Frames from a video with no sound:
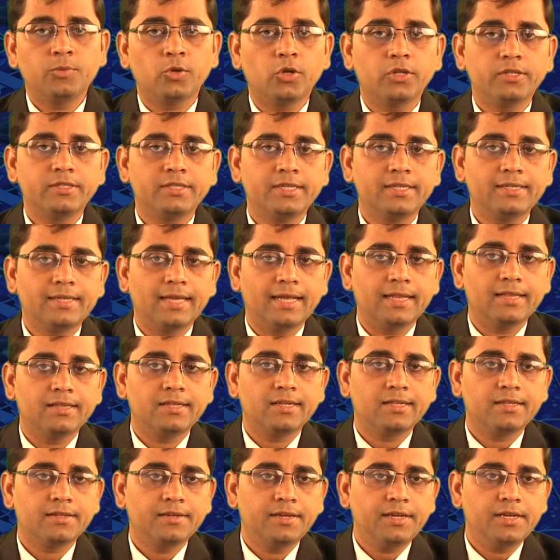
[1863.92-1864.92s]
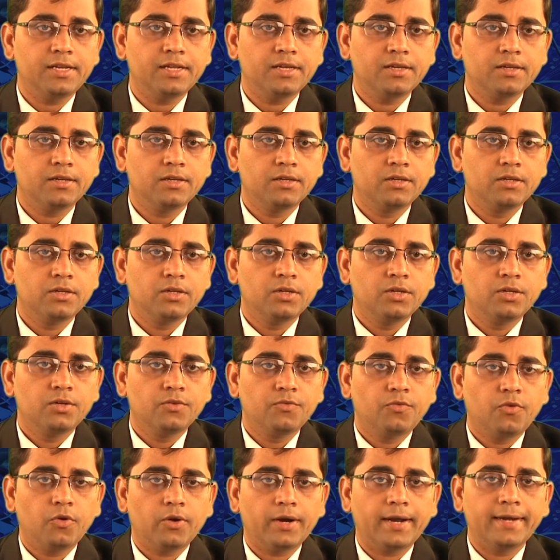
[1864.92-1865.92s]
prostate cancer screening
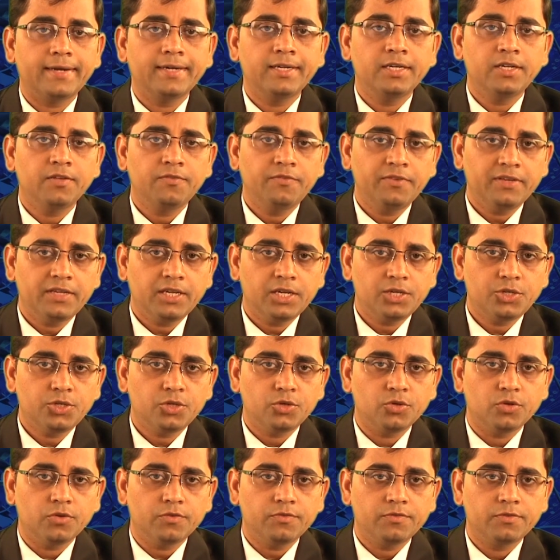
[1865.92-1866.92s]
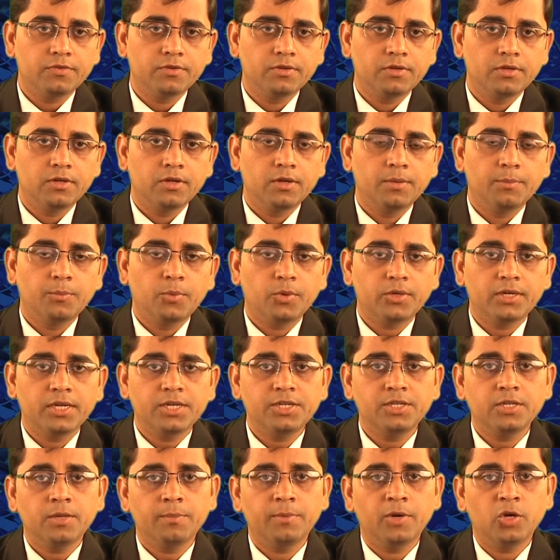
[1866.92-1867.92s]
for identification of
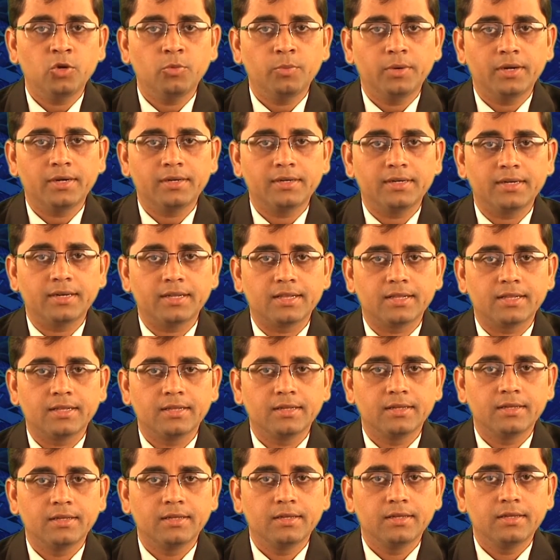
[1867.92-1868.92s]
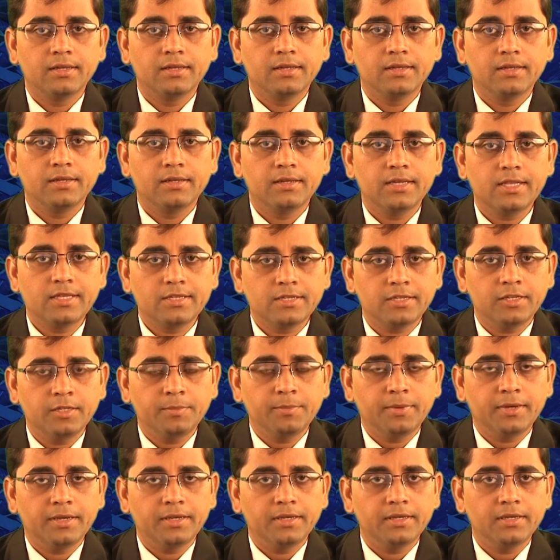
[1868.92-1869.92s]
potential biomarkers, study
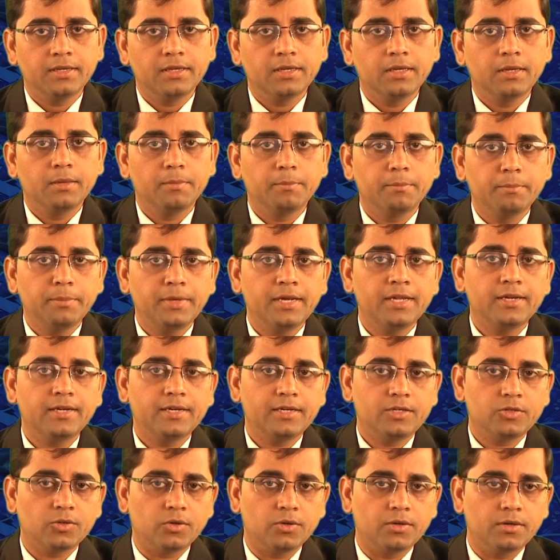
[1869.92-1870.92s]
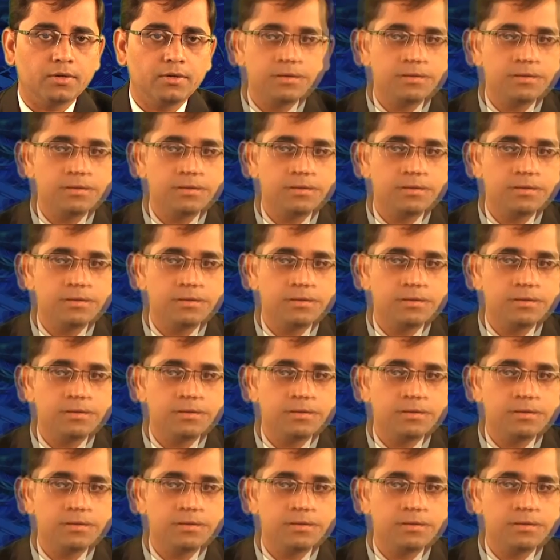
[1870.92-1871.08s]
by Miller et al.